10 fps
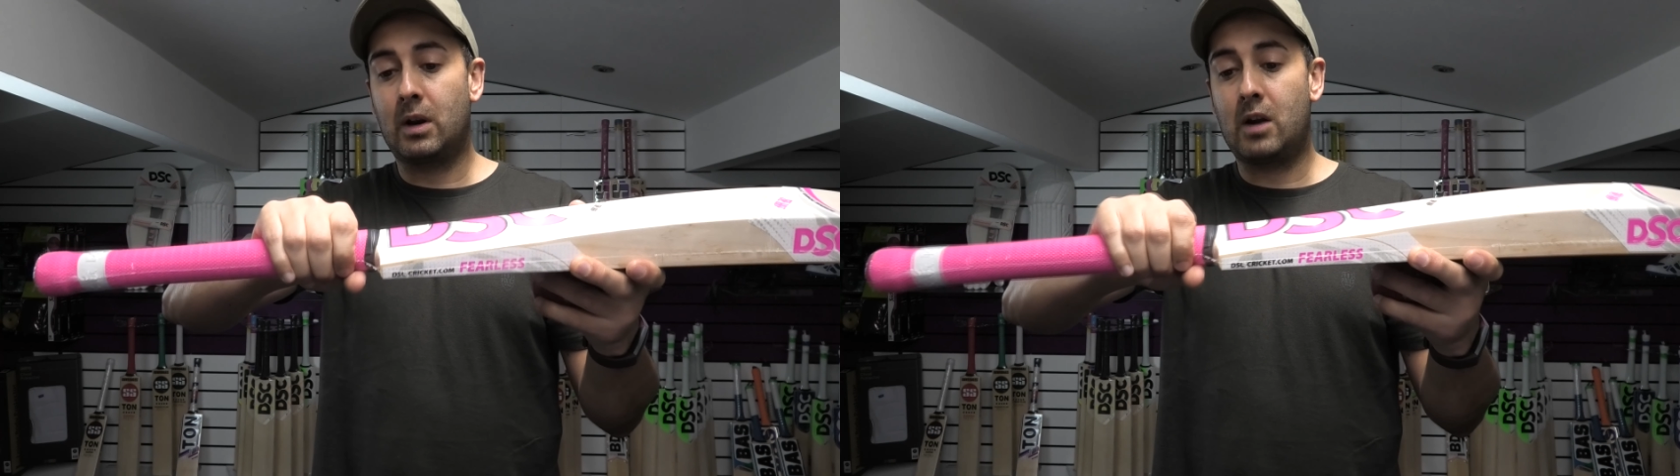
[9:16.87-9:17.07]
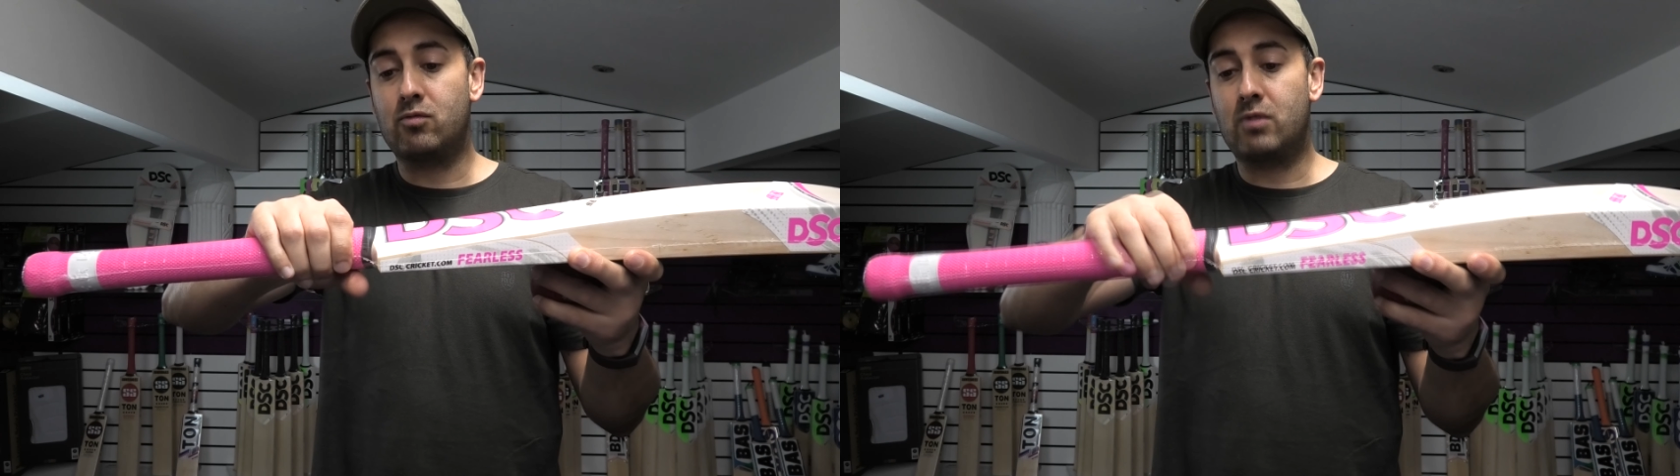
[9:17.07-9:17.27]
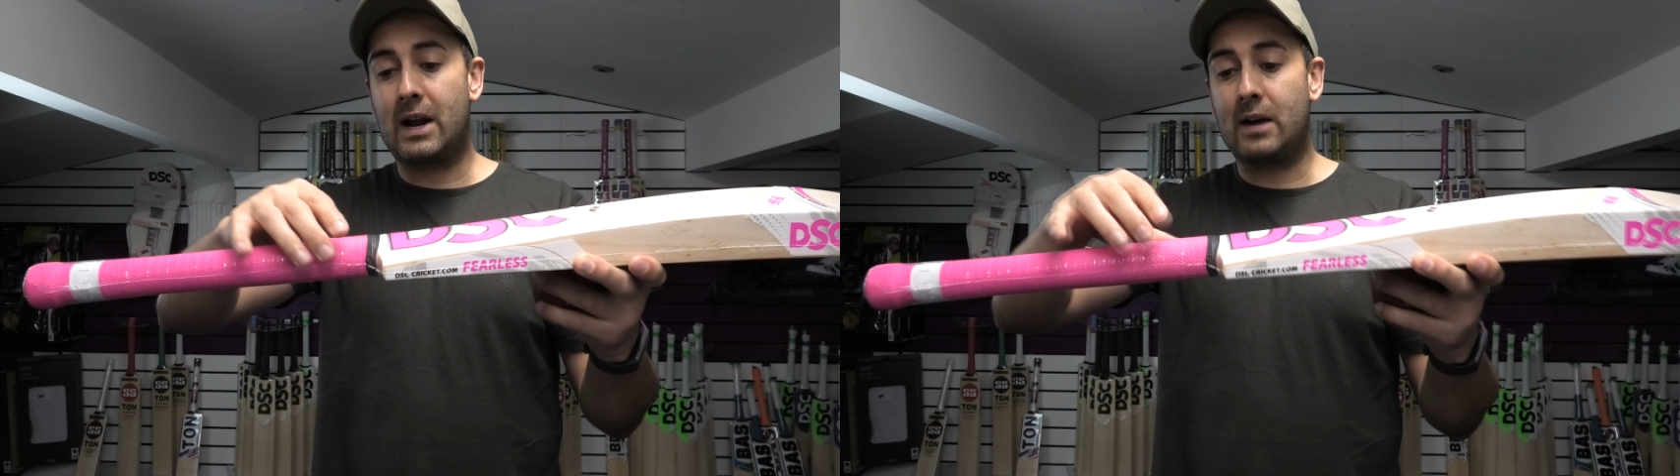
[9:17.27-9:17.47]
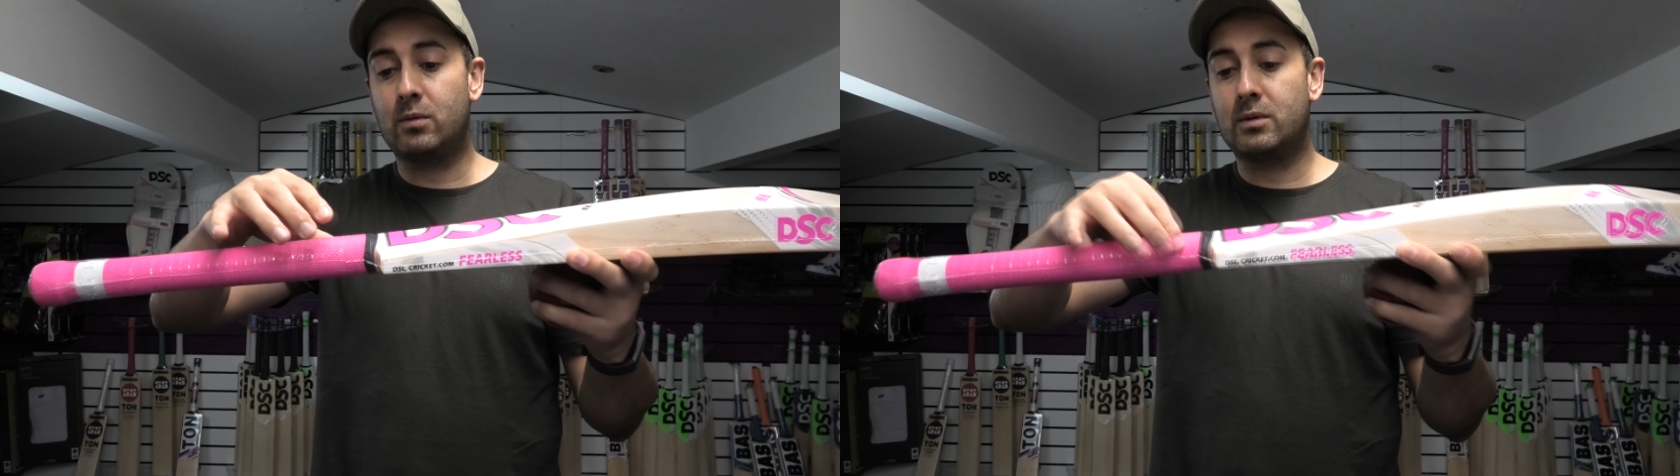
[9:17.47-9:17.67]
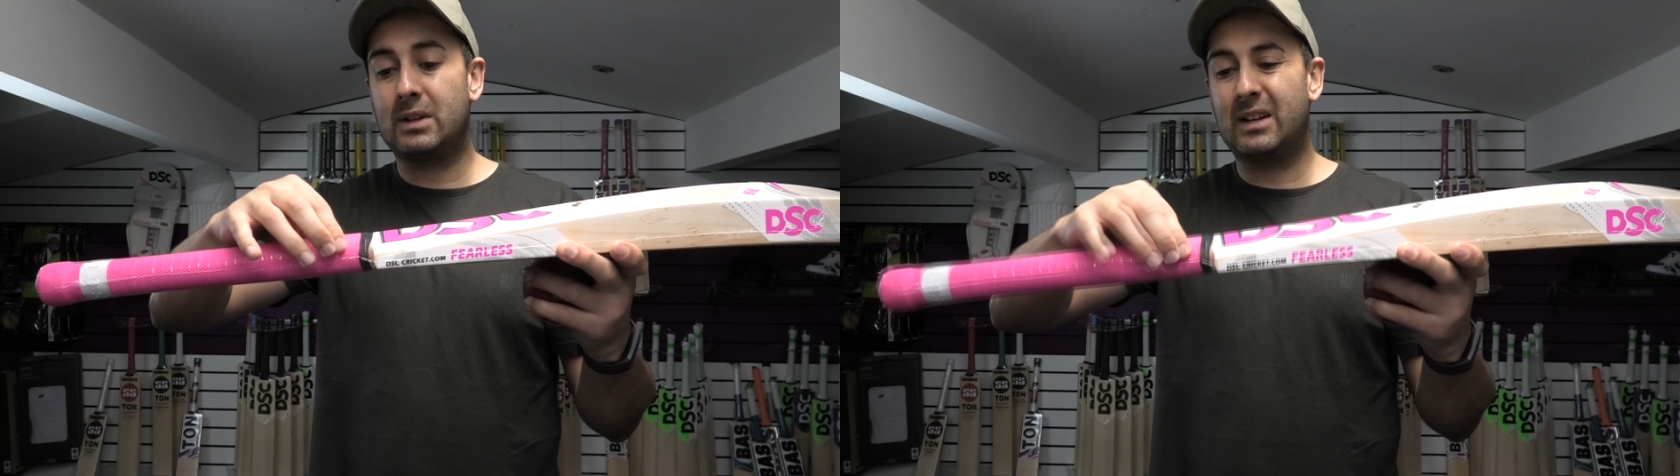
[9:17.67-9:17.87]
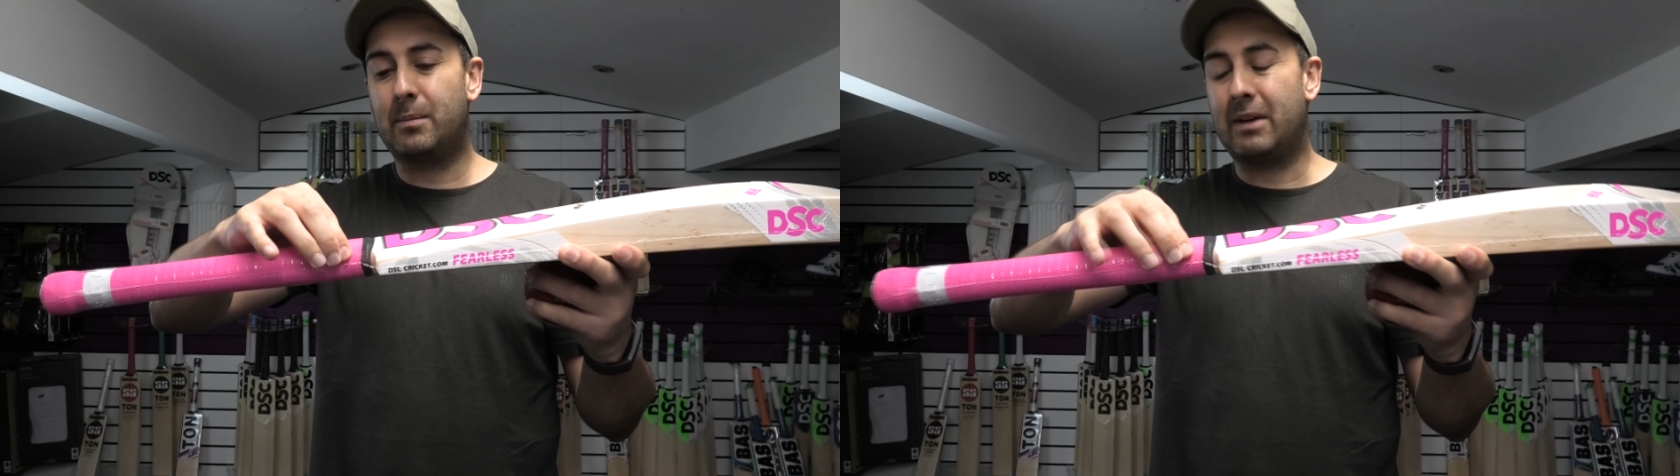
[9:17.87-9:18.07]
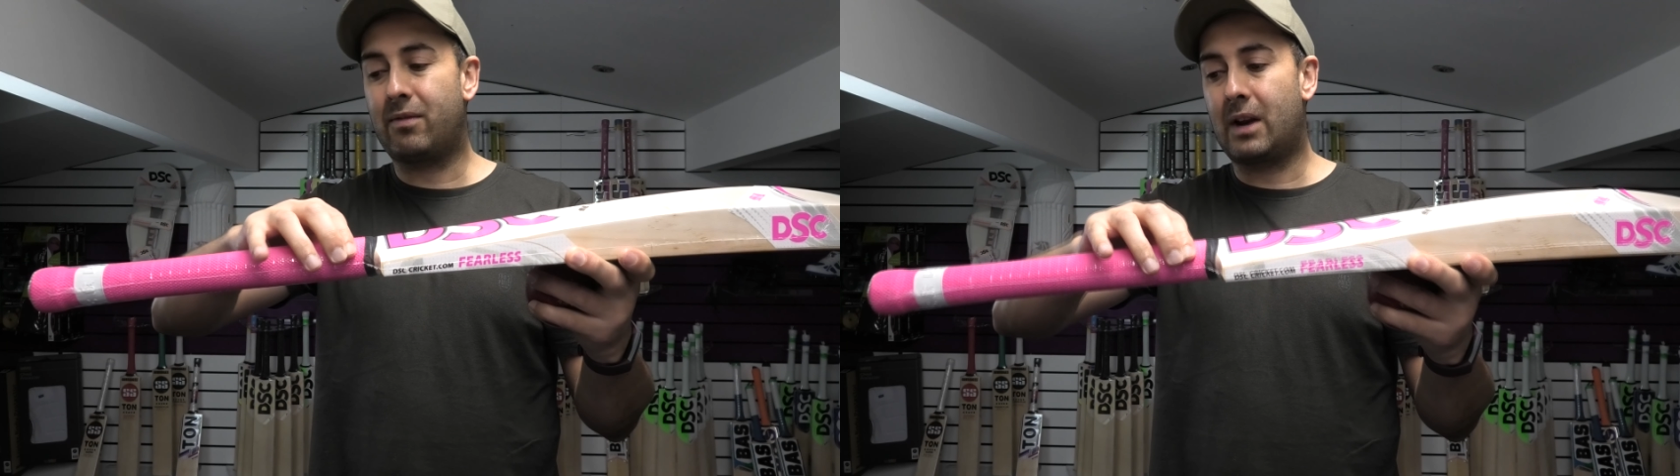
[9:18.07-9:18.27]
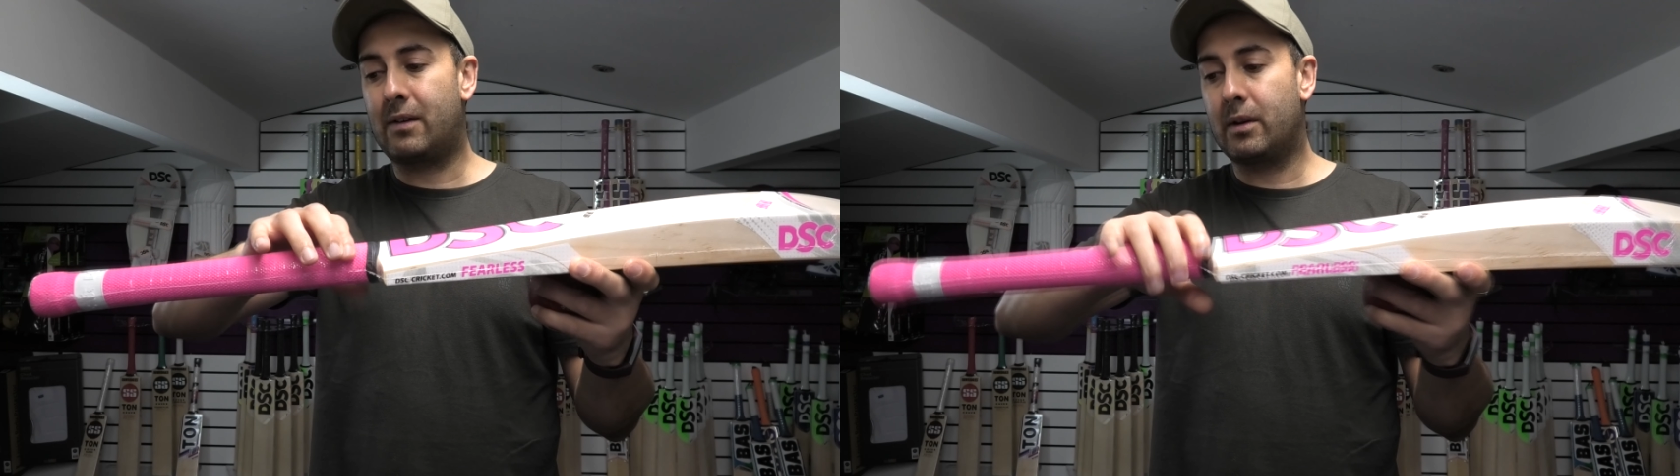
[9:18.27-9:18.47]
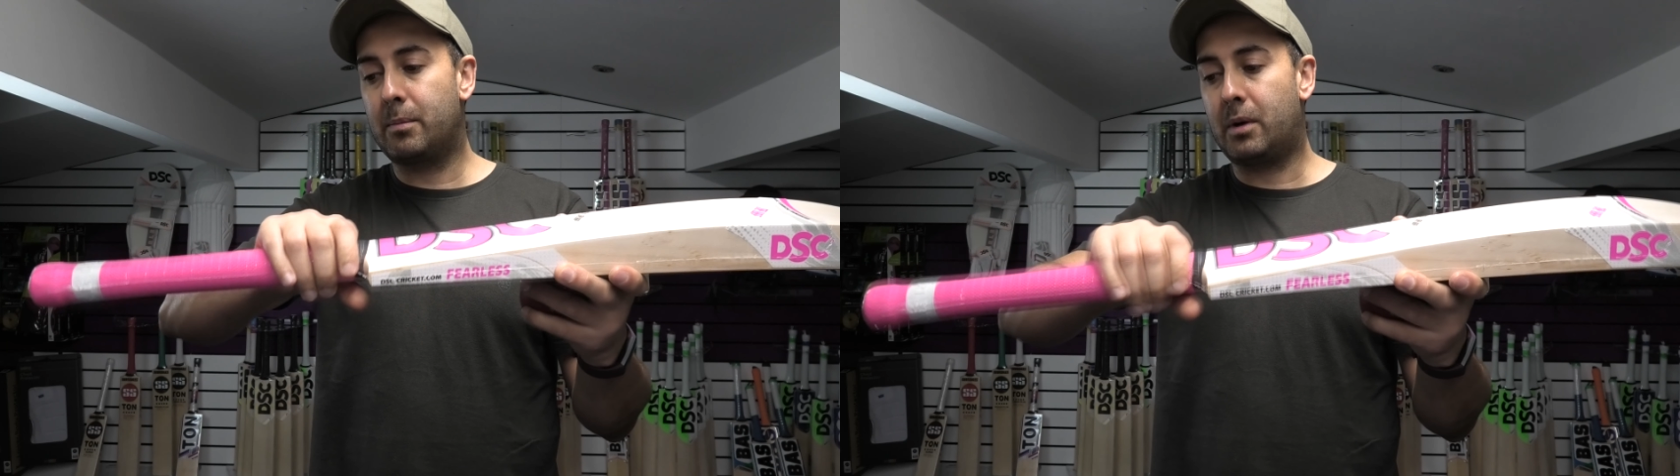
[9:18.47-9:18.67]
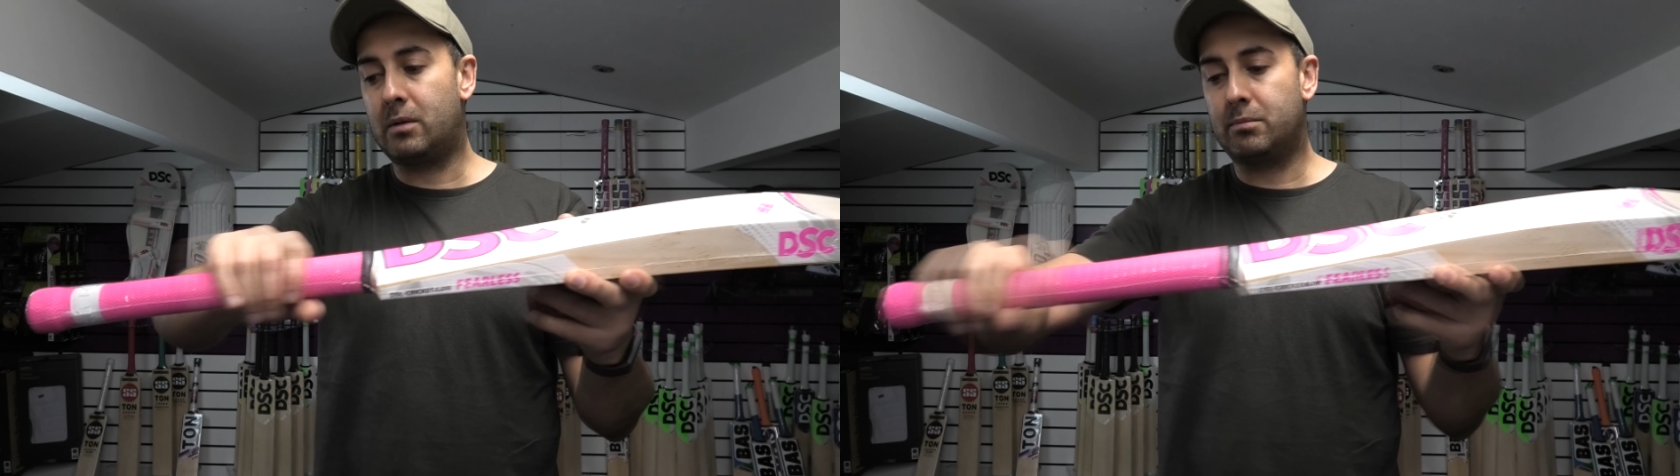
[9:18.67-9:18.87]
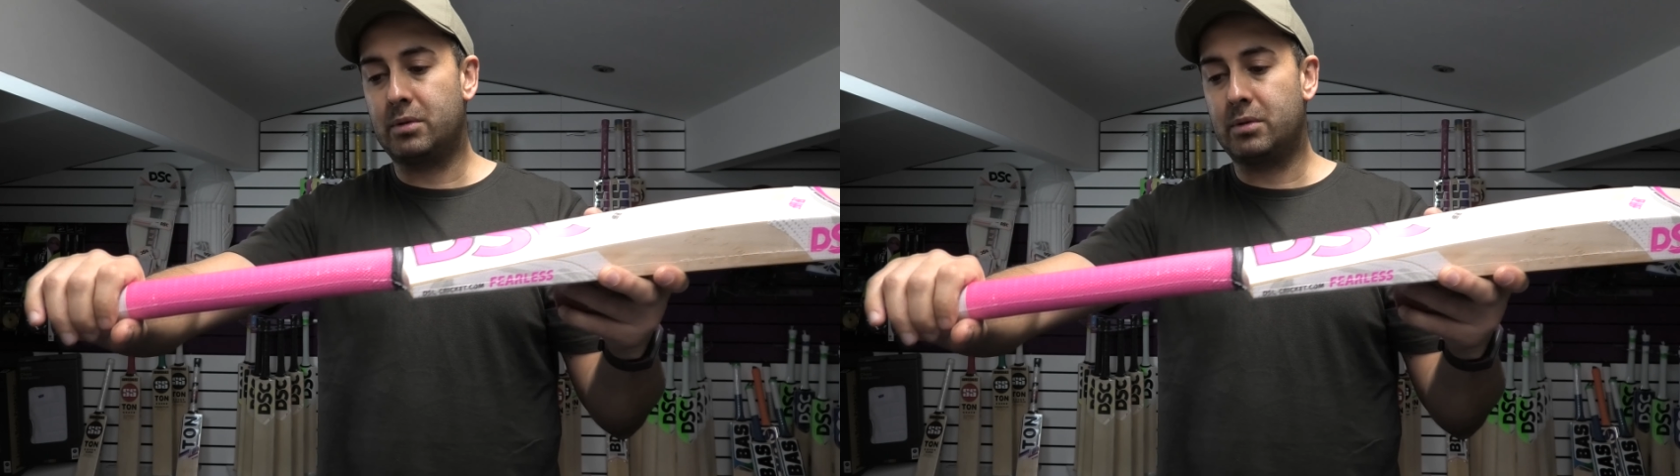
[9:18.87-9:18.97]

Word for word: a round a little bit flatter at the bottom